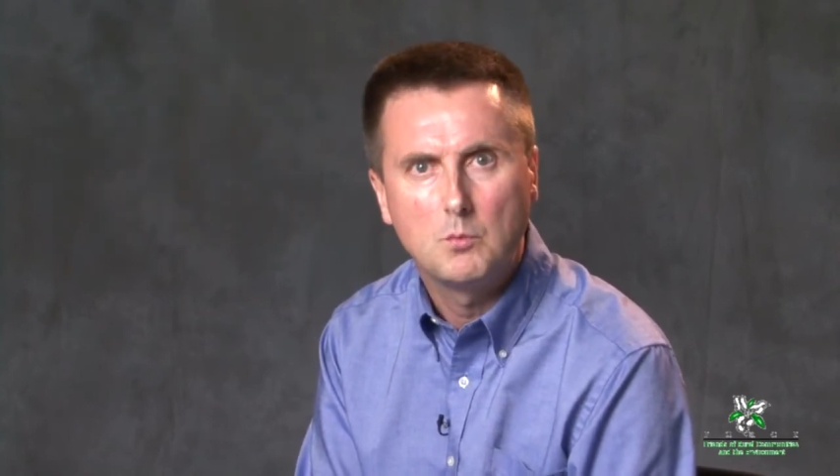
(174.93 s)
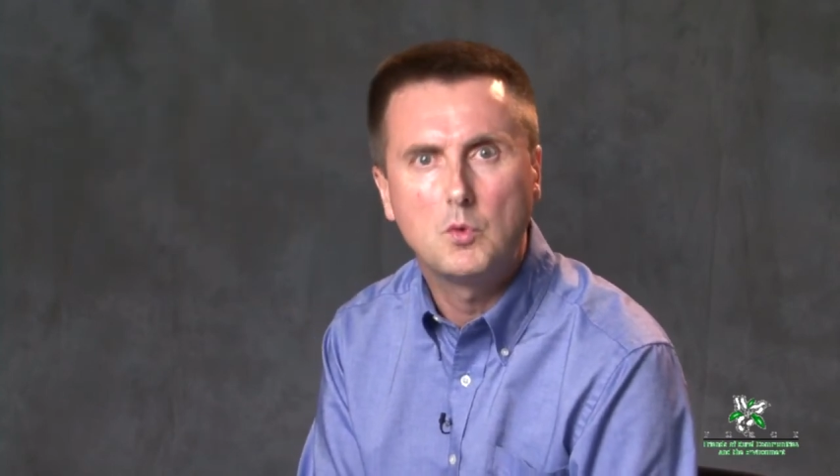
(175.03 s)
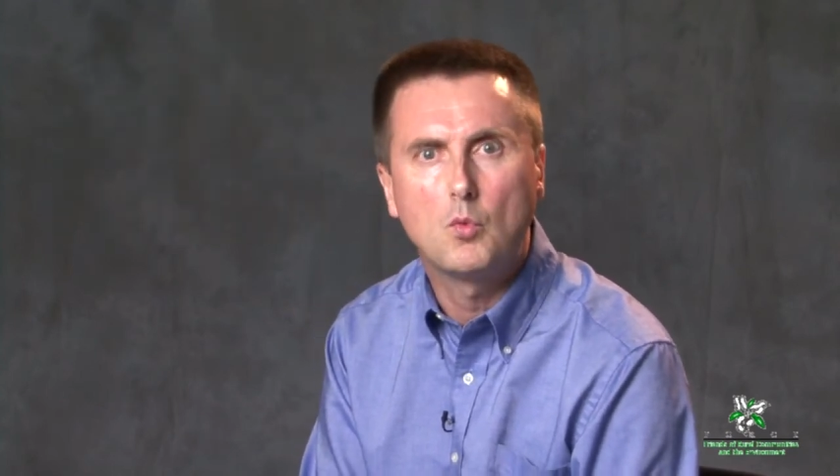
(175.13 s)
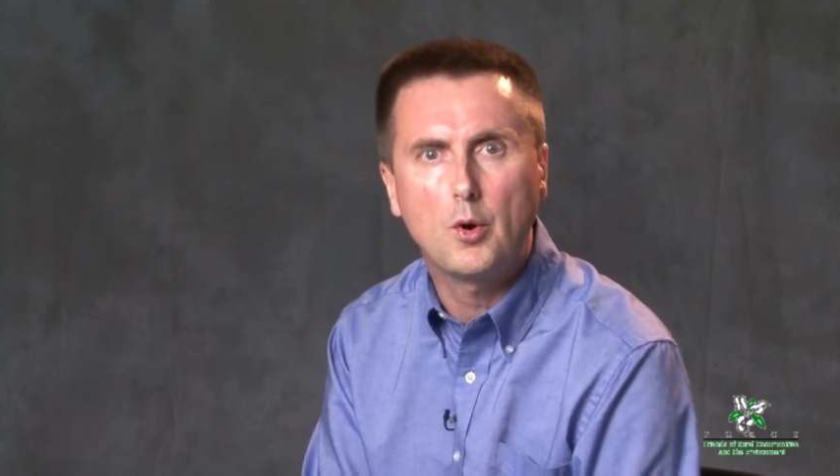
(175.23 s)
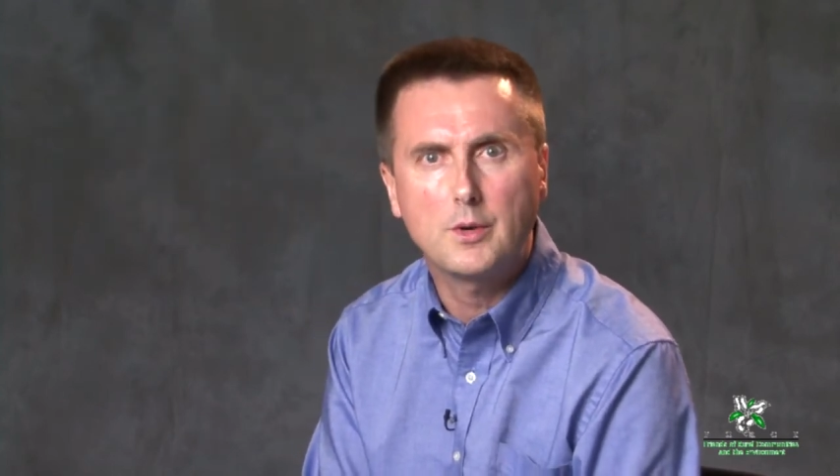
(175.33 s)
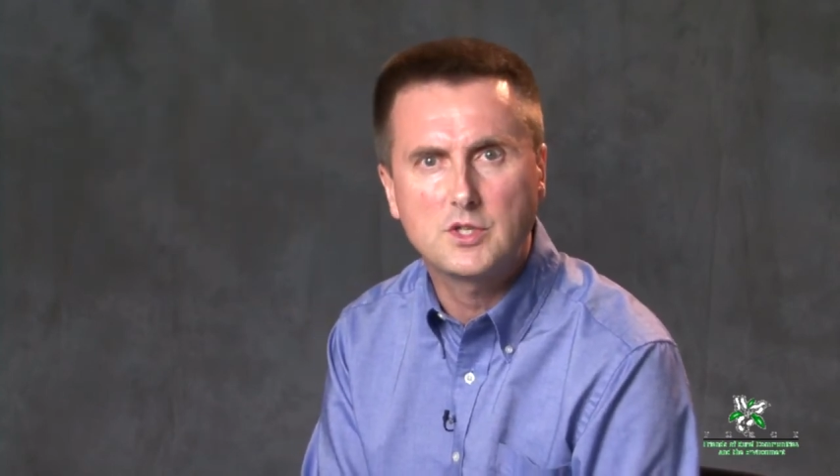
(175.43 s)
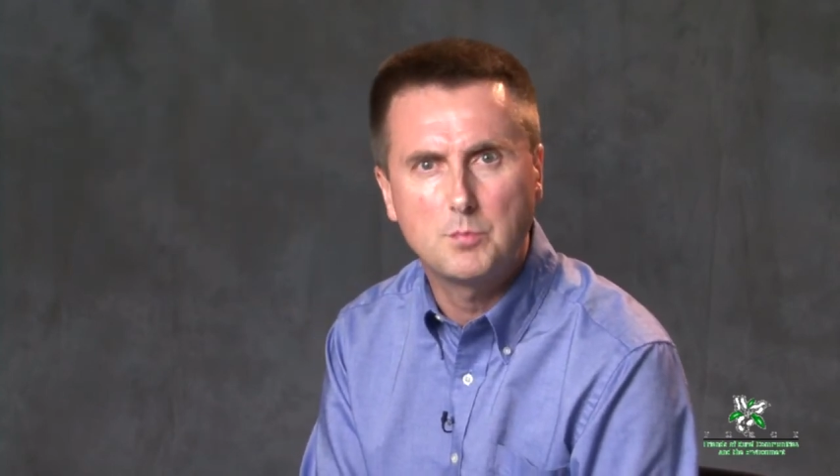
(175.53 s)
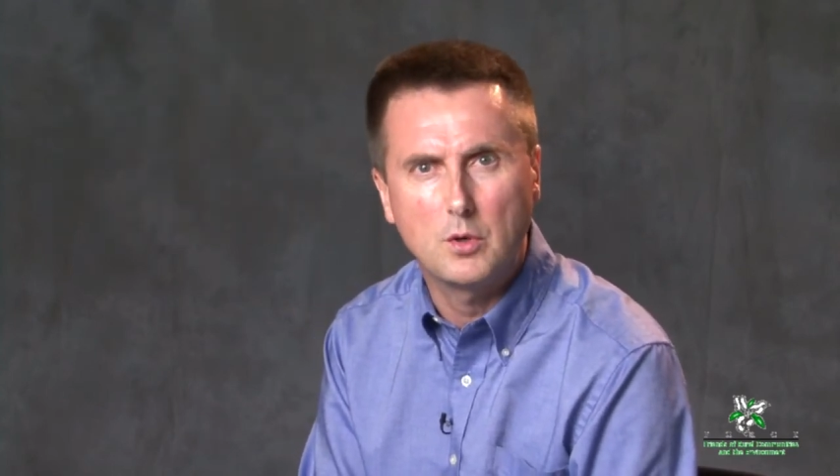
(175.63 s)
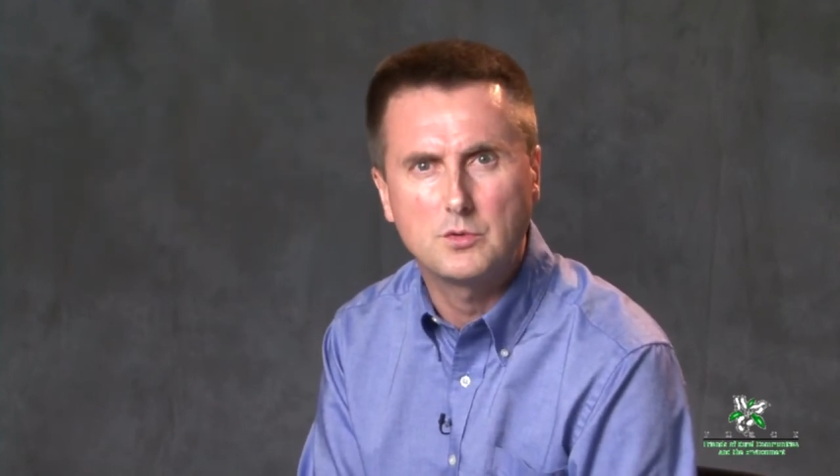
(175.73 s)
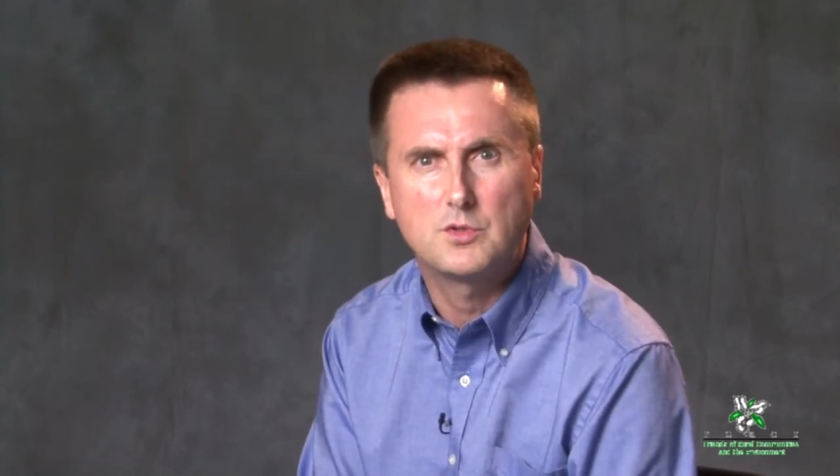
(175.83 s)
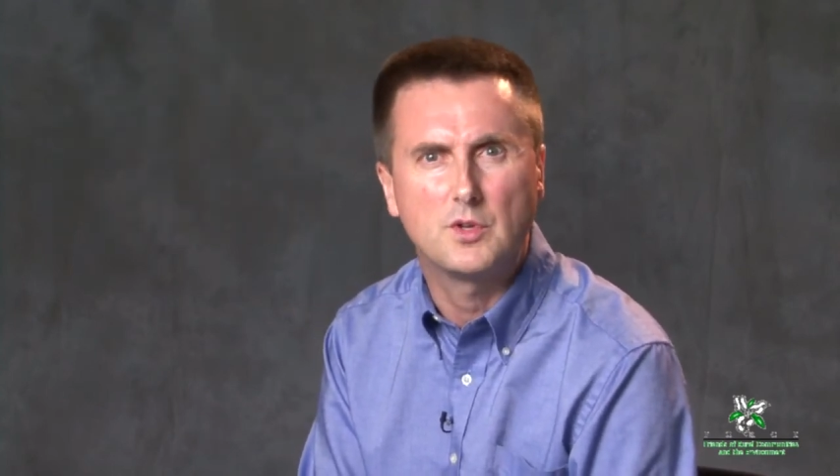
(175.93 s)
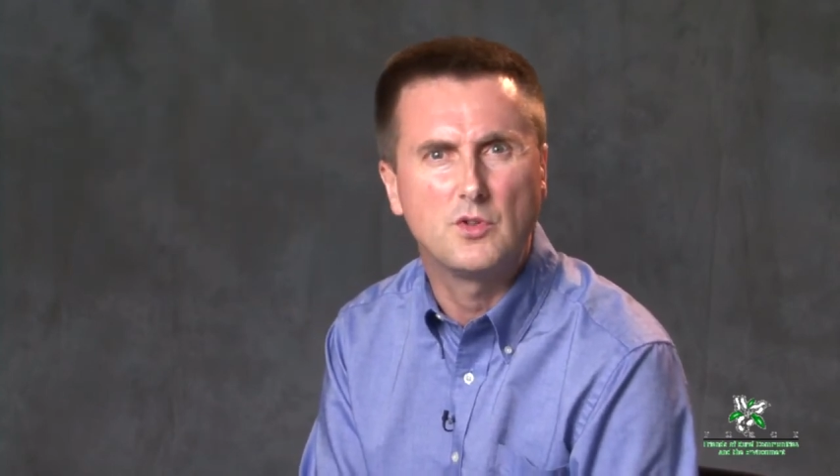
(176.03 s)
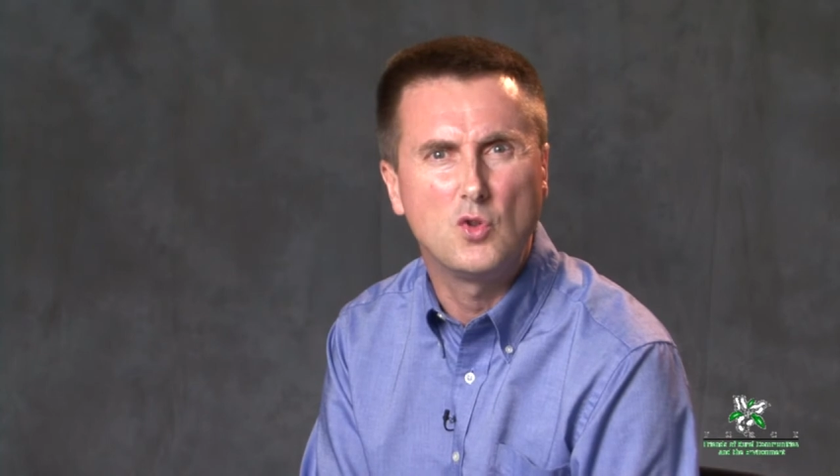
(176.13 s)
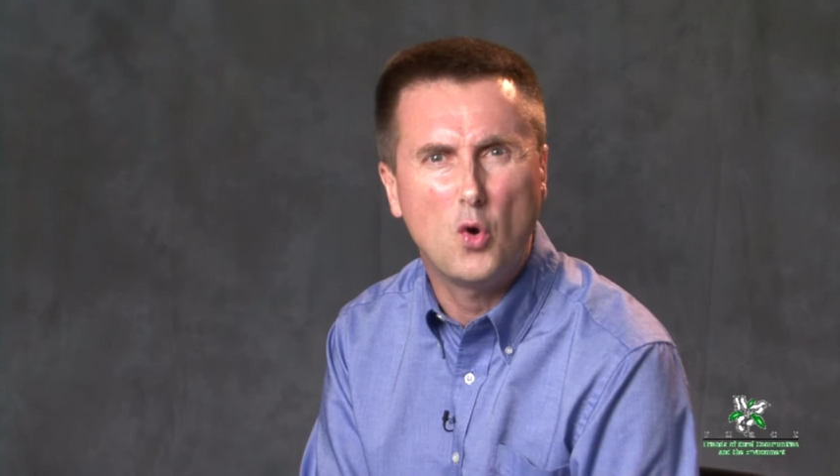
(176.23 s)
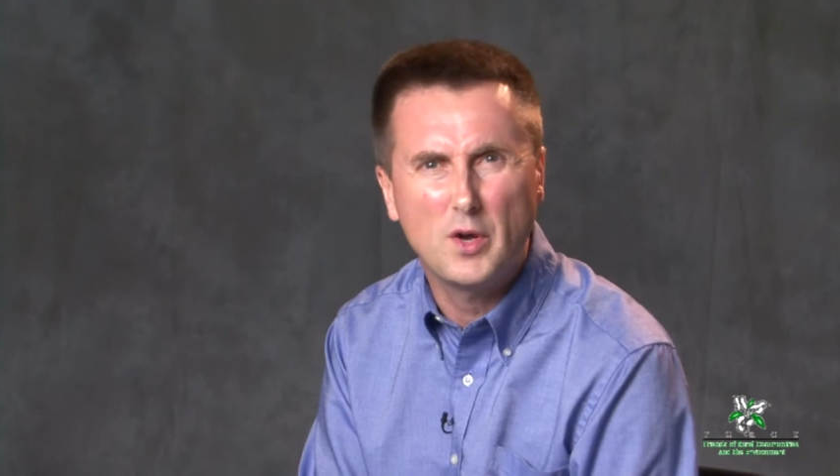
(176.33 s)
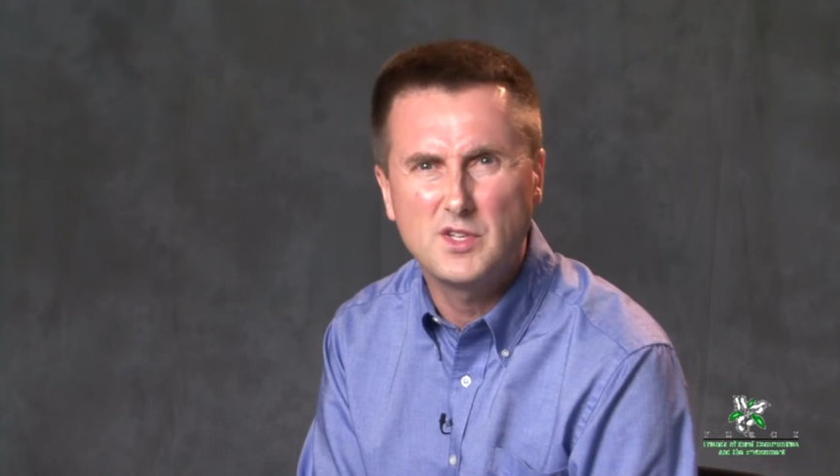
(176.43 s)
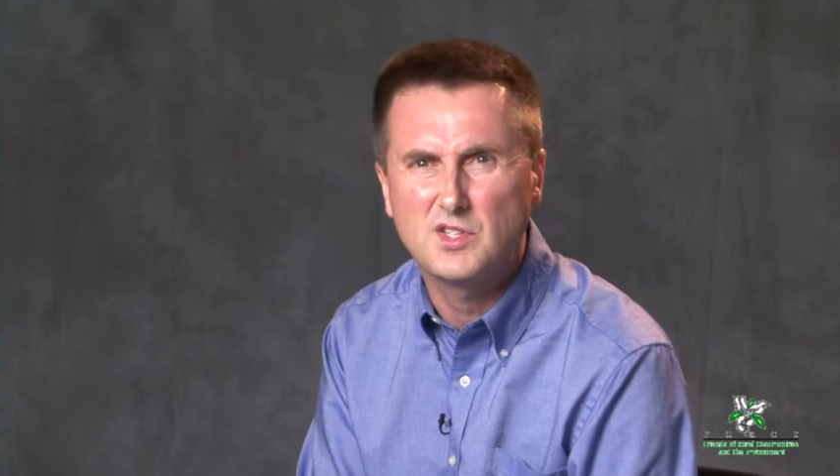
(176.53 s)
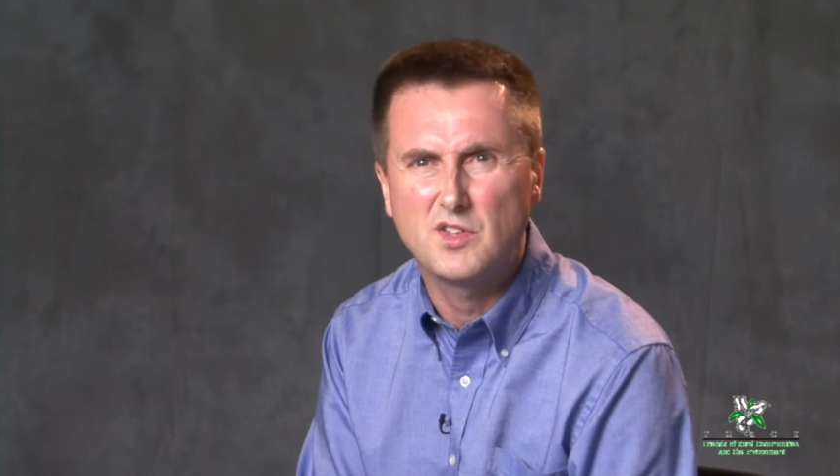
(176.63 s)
when we're exposed to noise